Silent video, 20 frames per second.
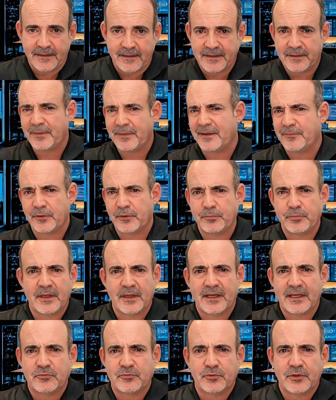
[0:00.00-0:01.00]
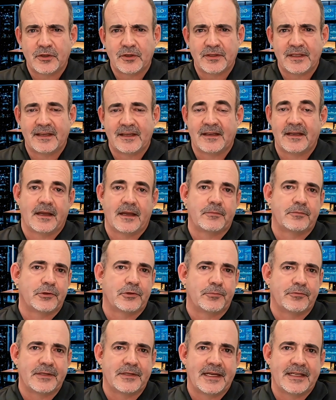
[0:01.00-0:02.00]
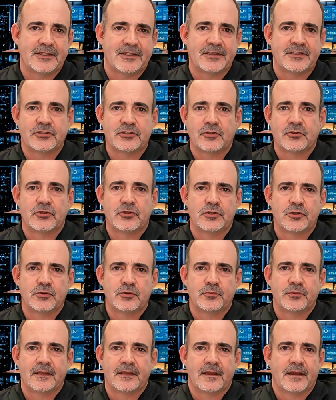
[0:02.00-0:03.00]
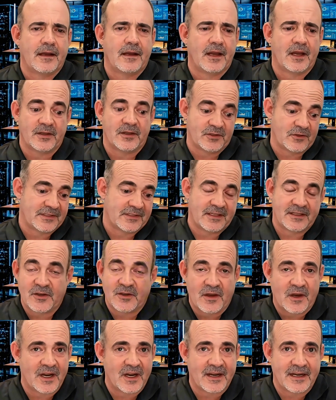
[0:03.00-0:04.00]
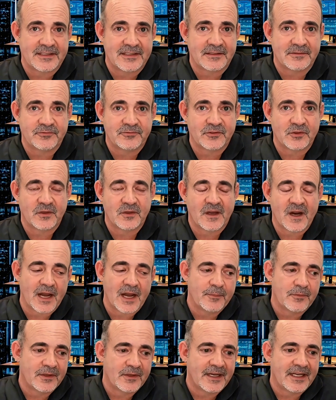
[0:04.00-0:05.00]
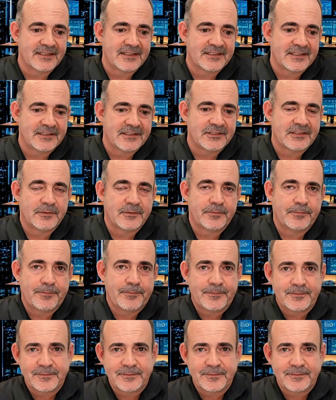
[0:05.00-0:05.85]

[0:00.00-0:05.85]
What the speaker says: The people printing real income from faceless YouTube are using Claude as a full operating system.